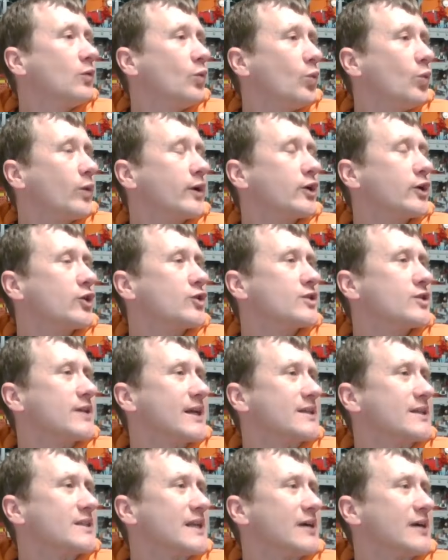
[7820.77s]
we're in good
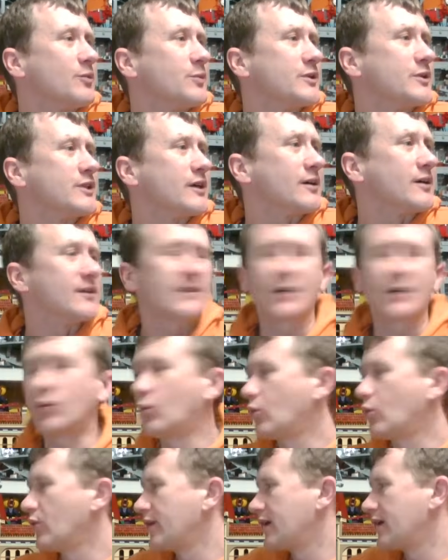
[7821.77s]
stead now, because
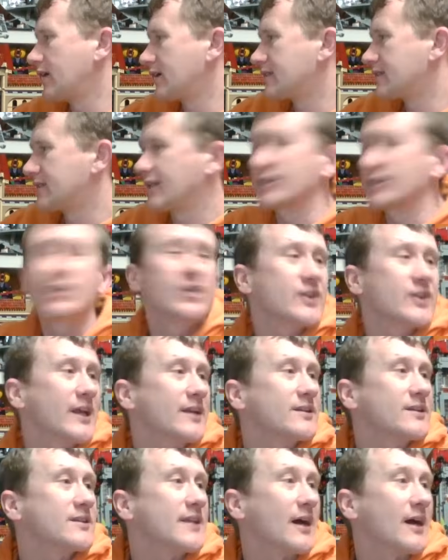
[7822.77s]
all the architecture
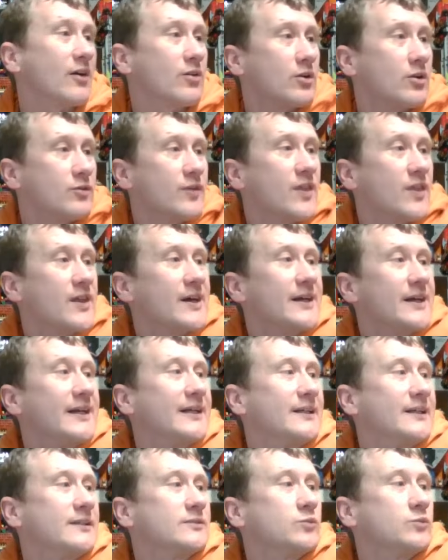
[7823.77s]
sets that are over
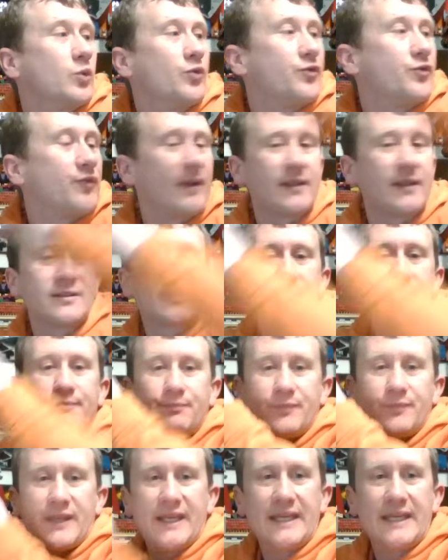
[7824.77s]
there will fit
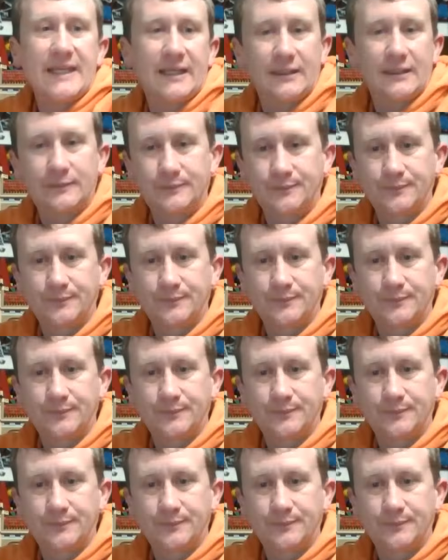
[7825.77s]
here.